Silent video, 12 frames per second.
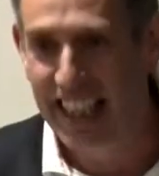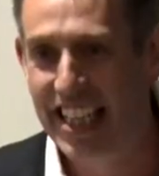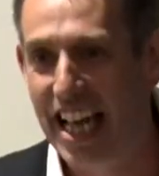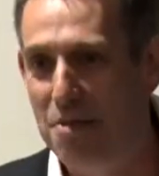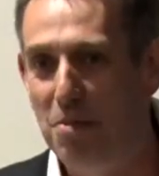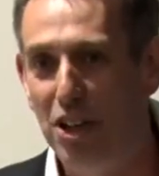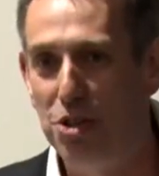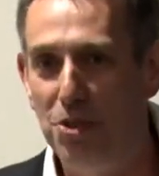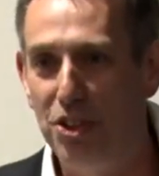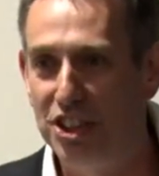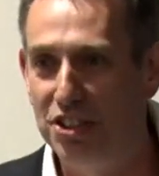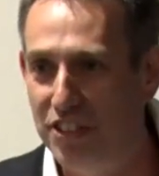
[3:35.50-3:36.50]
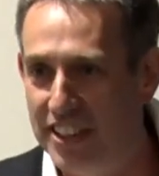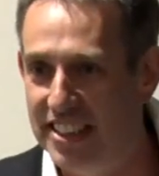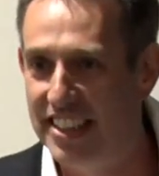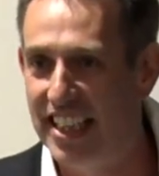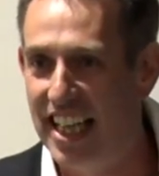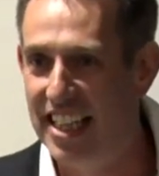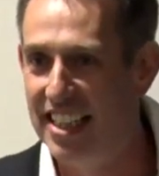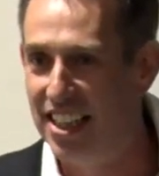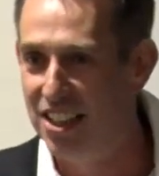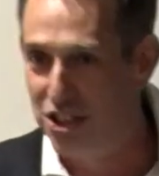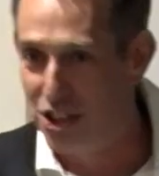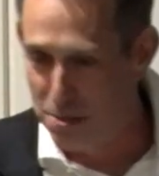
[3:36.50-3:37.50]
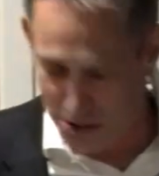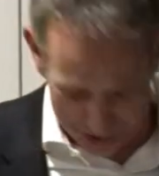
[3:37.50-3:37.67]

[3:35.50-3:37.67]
get much more sophisticated in terms of